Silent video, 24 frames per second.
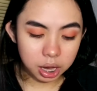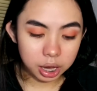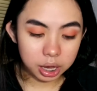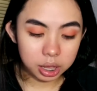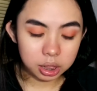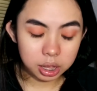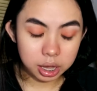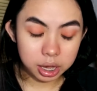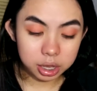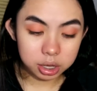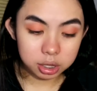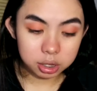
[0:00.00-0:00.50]

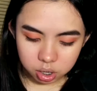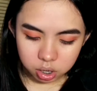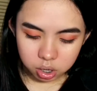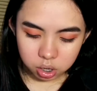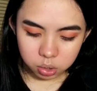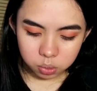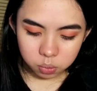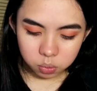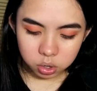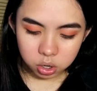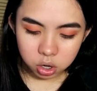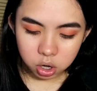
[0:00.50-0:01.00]
highlight.
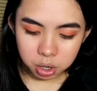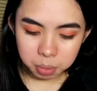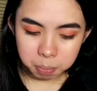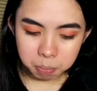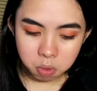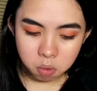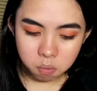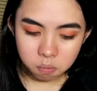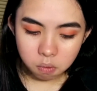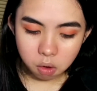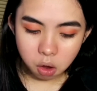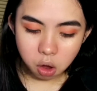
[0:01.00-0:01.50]
We're gonna
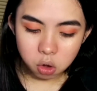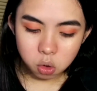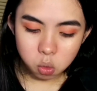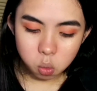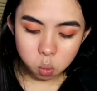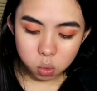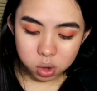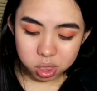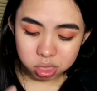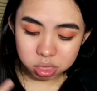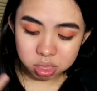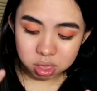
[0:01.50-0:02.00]
move
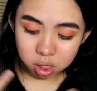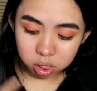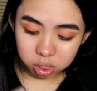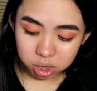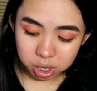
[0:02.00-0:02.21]
on with the